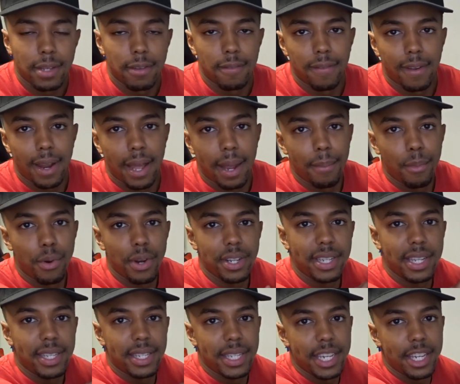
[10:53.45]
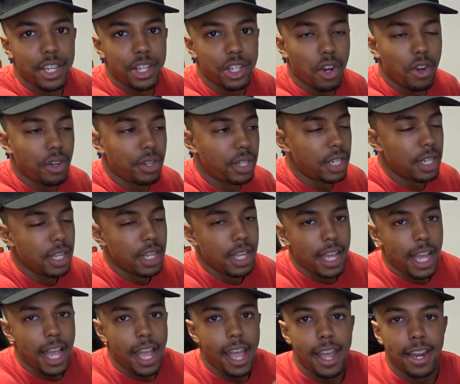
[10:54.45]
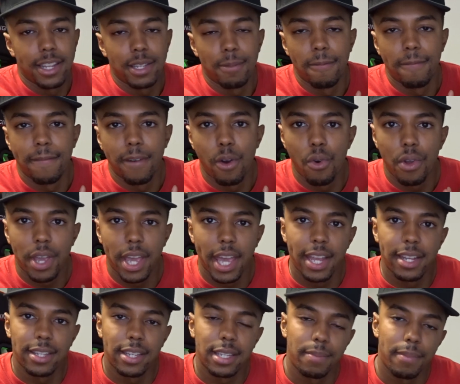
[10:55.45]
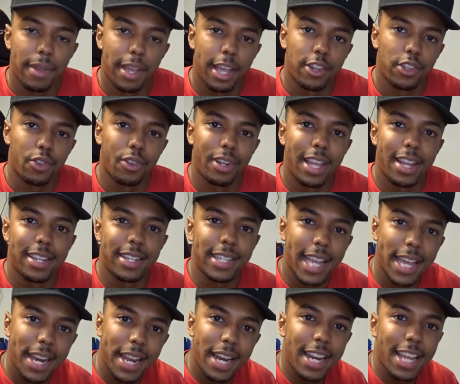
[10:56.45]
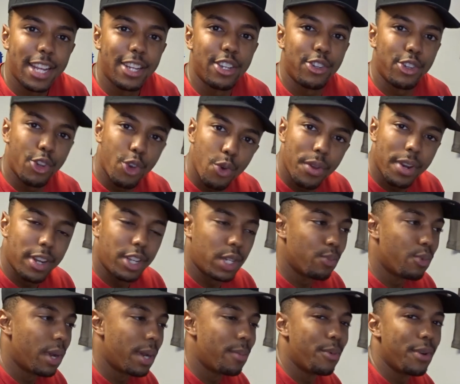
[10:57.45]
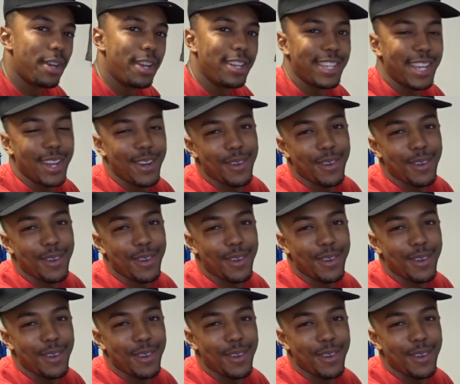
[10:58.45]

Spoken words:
Some Fly Breezy t-shirts and some phone cases, man. So let's get it. Let's do it. It's your boy Breezy.